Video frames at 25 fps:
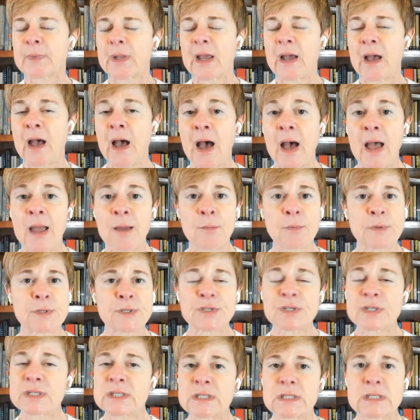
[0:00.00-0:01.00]
I
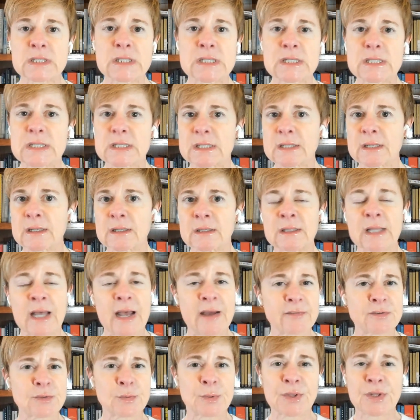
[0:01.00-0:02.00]
was just
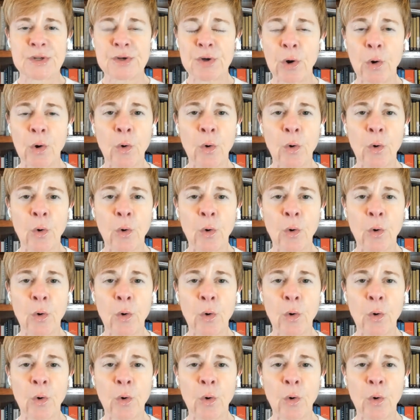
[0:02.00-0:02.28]
left with an